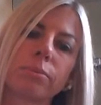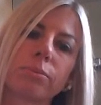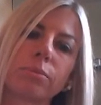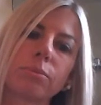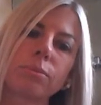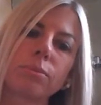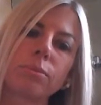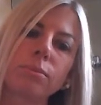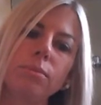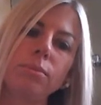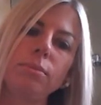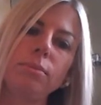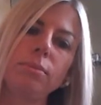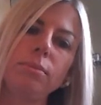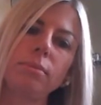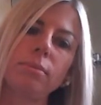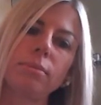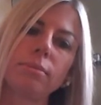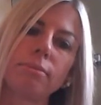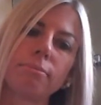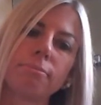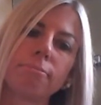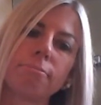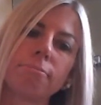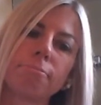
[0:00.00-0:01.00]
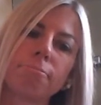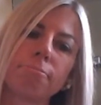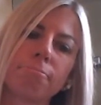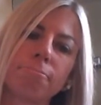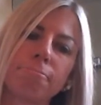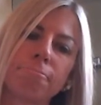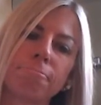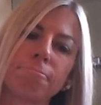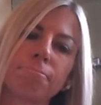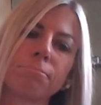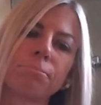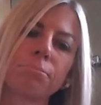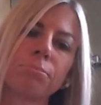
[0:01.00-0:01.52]

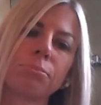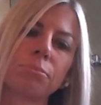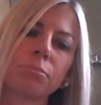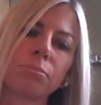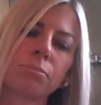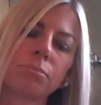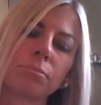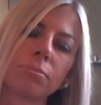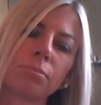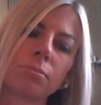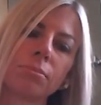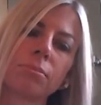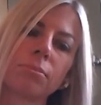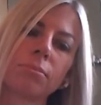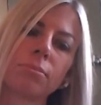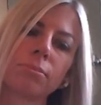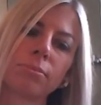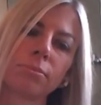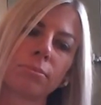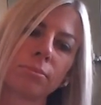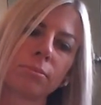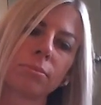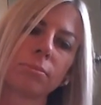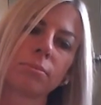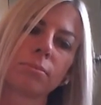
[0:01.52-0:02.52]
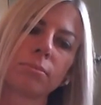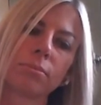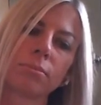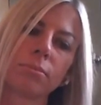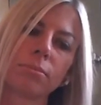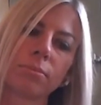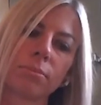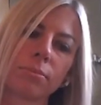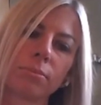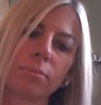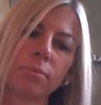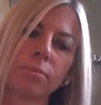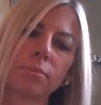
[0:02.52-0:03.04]

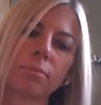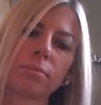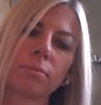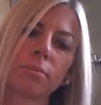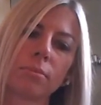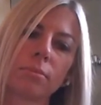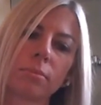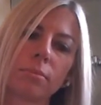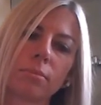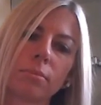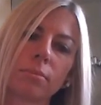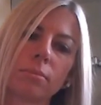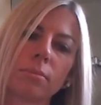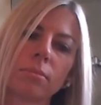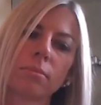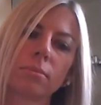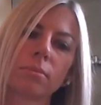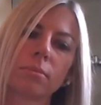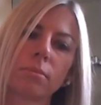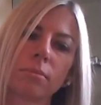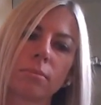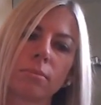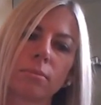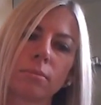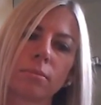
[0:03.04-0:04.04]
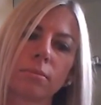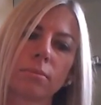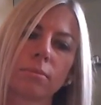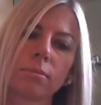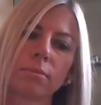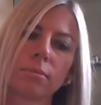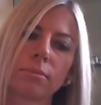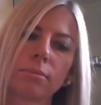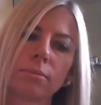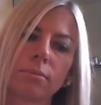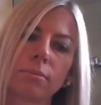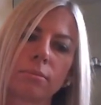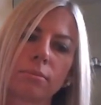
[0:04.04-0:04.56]

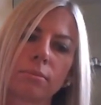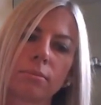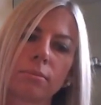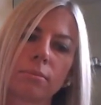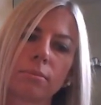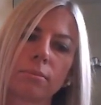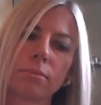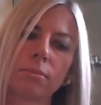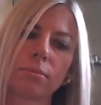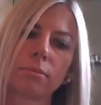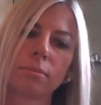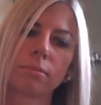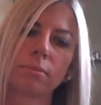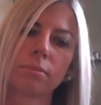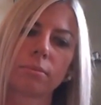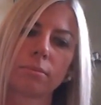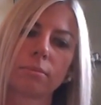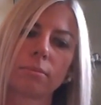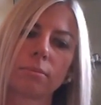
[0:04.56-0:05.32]
(not speaking)